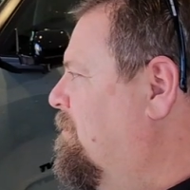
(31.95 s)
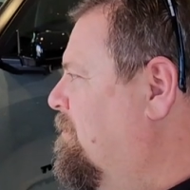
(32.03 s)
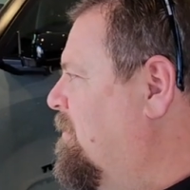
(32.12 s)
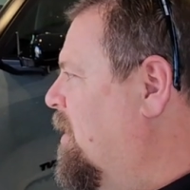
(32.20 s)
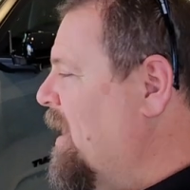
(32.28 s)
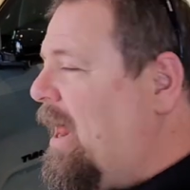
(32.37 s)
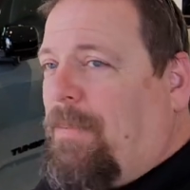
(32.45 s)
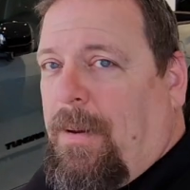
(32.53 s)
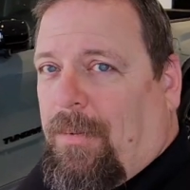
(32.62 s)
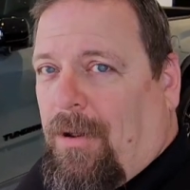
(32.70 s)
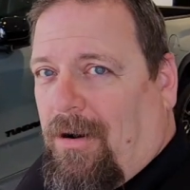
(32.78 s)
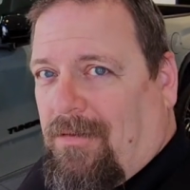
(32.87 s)
A lot of
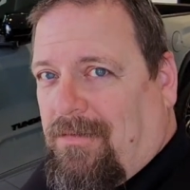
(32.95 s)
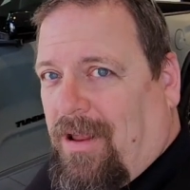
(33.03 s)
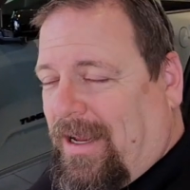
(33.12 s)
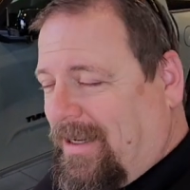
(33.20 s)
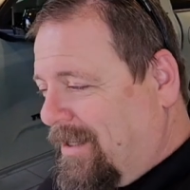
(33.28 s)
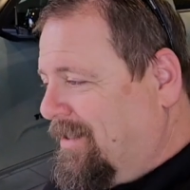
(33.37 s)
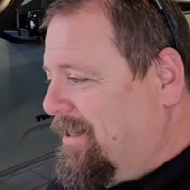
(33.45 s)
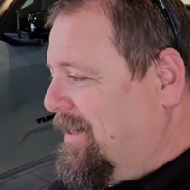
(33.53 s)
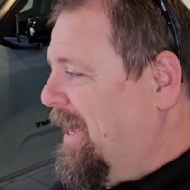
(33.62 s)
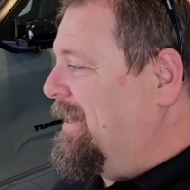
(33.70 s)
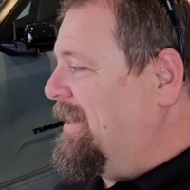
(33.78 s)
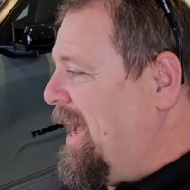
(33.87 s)
people are liking to
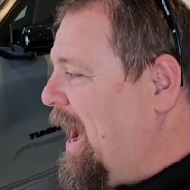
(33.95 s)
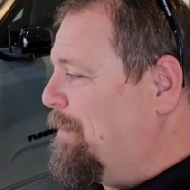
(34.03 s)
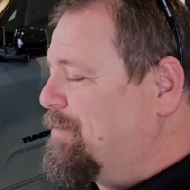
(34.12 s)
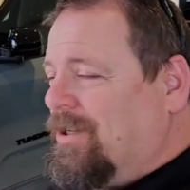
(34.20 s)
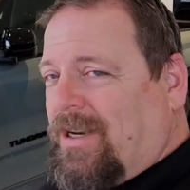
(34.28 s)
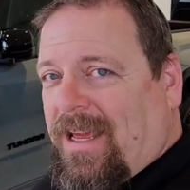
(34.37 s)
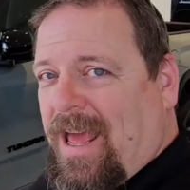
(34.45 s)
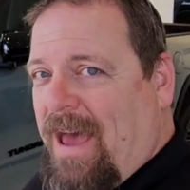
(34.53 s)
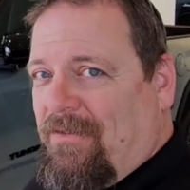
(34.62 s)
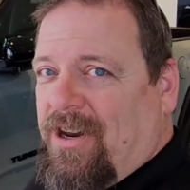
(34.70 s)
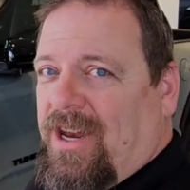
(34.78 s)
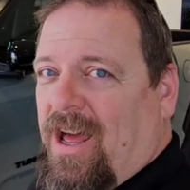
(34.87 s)
take the option to
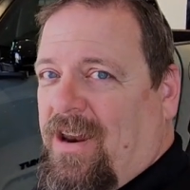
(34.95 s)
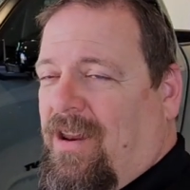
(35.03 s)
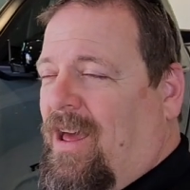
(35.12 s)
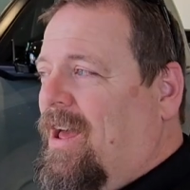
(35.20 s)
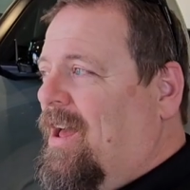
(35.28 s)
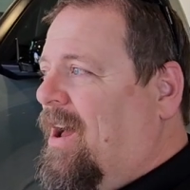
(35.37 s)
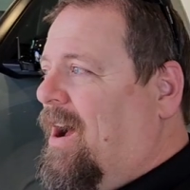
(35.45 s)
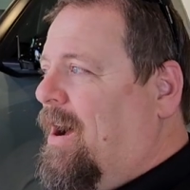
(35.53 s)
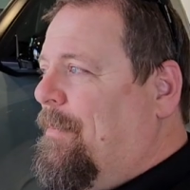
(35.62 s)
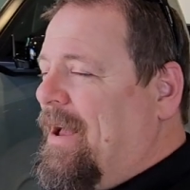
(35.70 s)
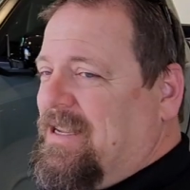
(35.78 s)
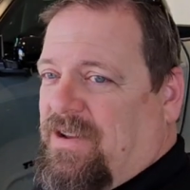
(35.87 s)
have it done
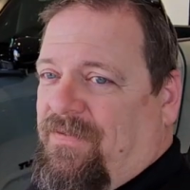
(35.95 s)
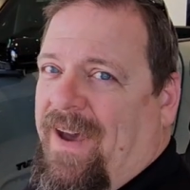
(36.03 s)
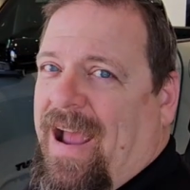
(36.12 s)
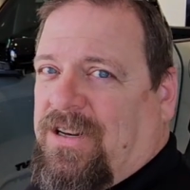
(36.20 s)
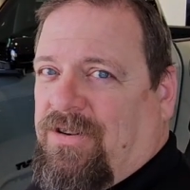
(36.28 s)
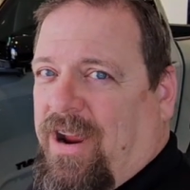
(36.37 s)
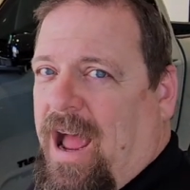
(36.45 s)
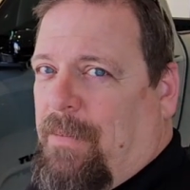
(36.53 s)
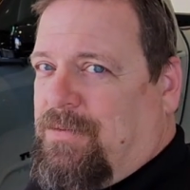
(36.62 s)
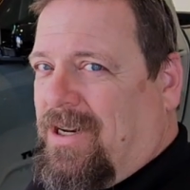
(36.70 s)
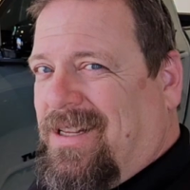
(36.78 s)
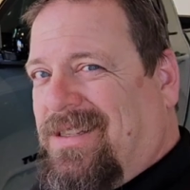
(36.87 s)
as a factory
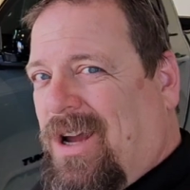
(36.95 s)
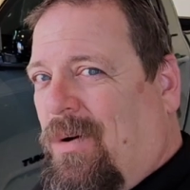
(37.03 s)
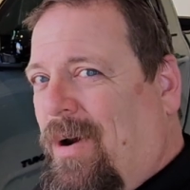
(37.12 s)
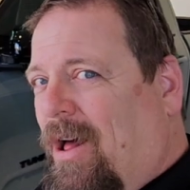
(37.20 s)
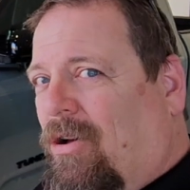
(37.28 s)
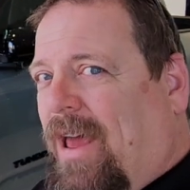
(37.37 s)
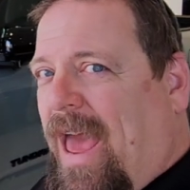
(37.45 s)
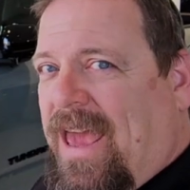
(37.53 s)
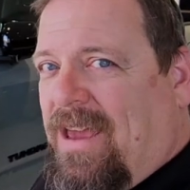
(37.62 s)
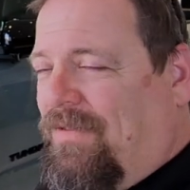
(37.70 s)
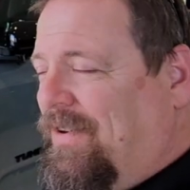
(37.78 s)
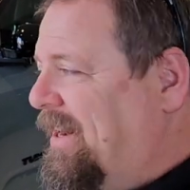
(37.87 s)
option. It's code
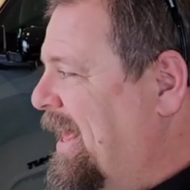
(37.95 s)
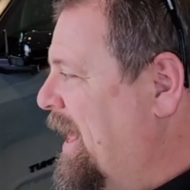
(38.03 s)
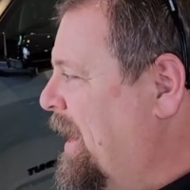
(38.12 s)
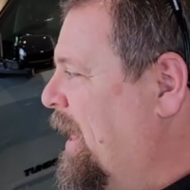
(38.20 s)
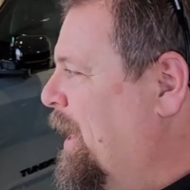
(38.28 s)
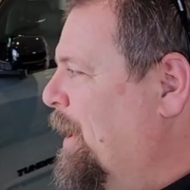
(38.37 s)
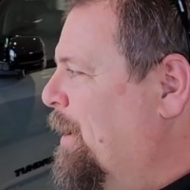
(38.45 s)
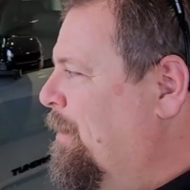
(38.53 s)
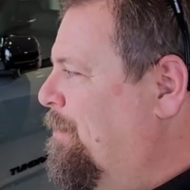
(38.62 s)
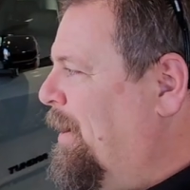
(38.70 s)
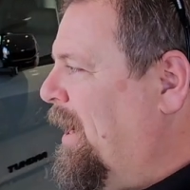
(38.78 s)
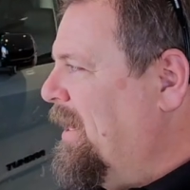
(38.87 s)
LK if you did.
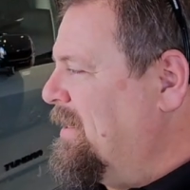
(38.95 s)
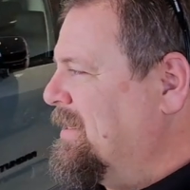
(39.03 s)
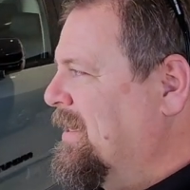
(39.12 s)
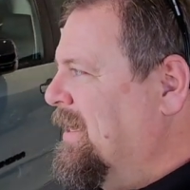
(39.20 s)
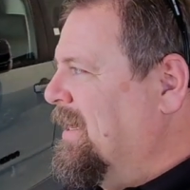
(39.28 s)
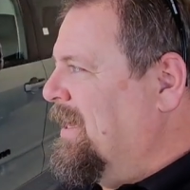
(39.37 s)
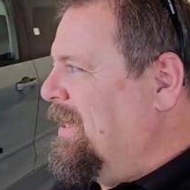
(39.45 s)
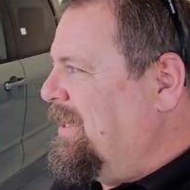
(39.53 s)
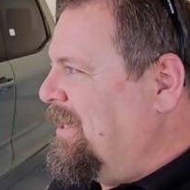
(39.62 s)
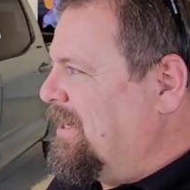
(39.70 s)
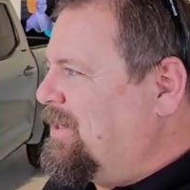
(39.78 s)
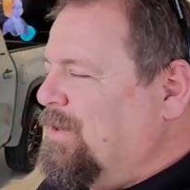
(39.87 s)
But
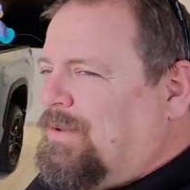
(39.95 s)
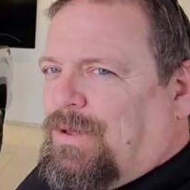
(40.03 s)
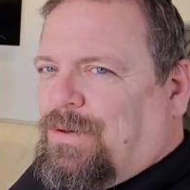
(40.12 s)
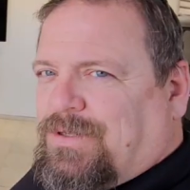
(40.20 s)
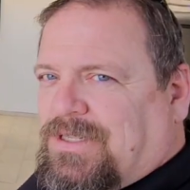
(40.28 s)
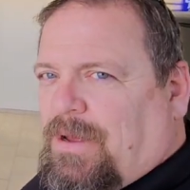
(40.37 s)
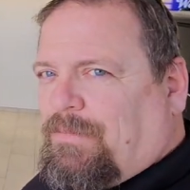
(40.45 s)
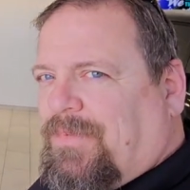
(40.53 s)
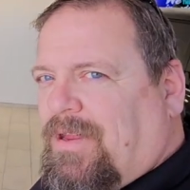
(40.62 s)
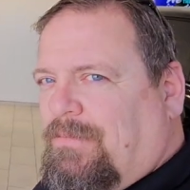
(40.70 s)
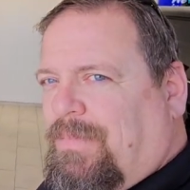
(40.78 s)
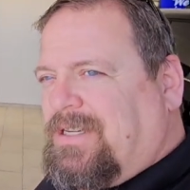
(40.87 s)
you do lose
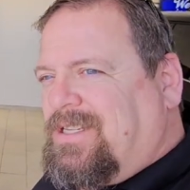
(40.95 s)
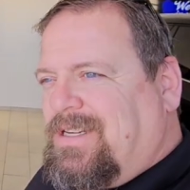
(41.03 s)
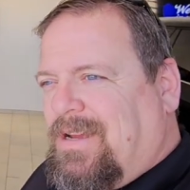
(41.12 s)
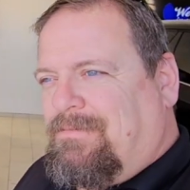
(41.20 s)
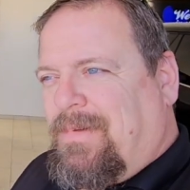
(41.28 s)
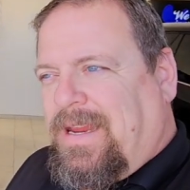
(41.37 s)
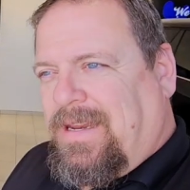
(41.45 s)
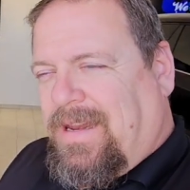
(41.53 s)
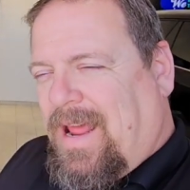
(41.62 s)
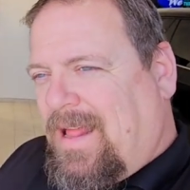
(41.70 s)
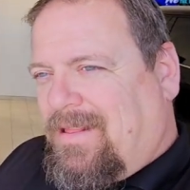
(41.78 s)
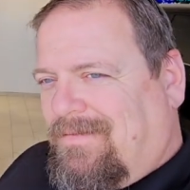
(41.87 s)
something, but you might
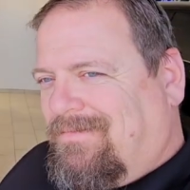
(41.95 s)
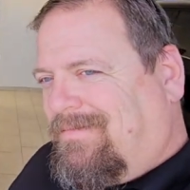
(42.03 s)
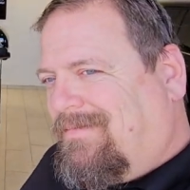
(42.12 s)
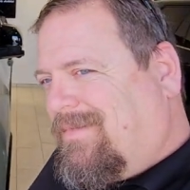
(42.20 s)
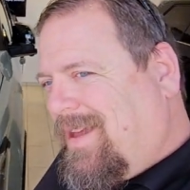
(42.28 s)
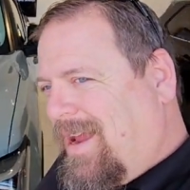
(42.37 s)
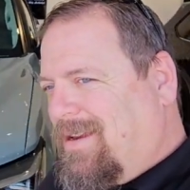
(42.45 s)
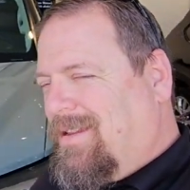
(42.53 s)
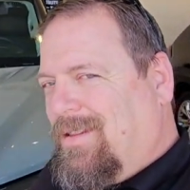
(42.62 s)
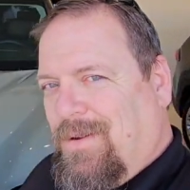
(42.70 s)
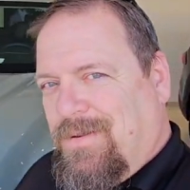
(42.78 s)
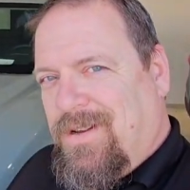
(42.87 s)
not kind
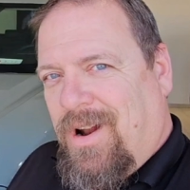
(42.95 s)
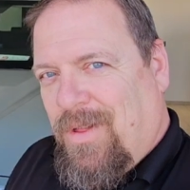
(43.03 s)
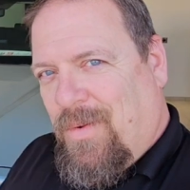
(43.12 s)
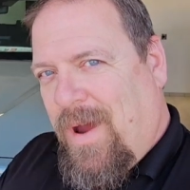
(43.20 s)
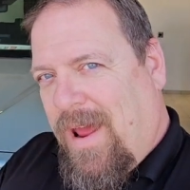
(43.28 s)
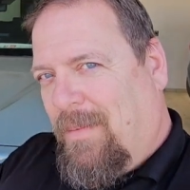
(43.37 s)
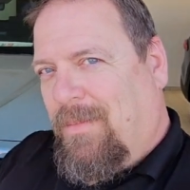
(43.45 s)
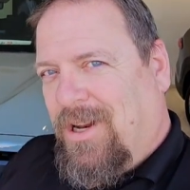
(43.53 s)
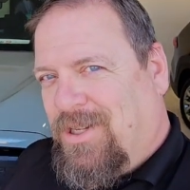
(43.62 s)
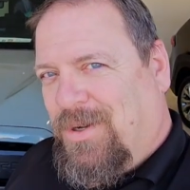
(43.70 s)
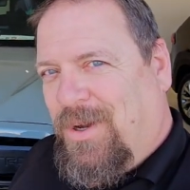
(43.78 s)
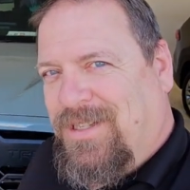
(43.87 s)
of lose it all the way. And I'm going
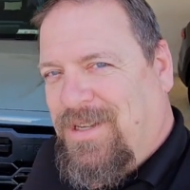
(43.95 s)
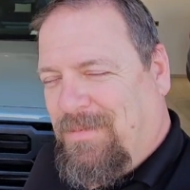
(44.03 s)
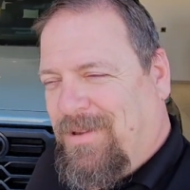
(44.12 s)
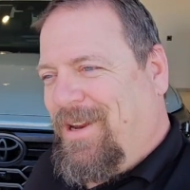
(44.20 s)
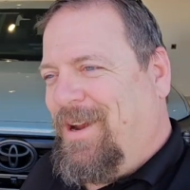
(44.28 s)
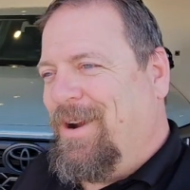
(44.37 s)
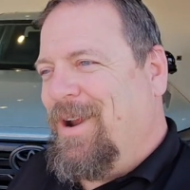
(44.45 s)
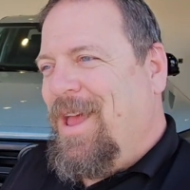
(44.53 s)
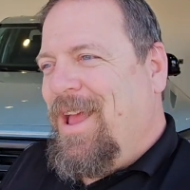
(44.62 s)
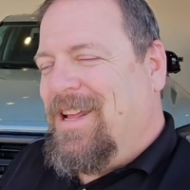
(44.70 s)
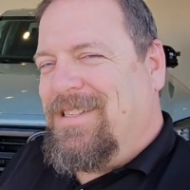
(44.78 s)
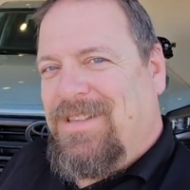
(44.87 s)
to show you something here.
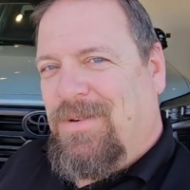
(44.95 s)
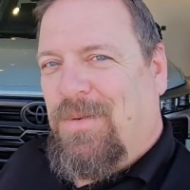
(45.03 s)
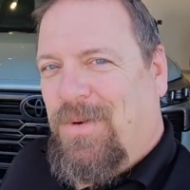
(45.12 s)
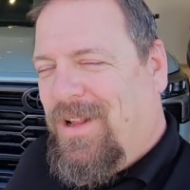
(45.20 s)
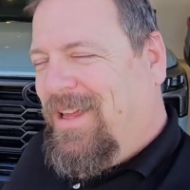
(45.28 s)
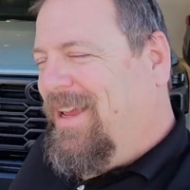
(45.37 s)
It's really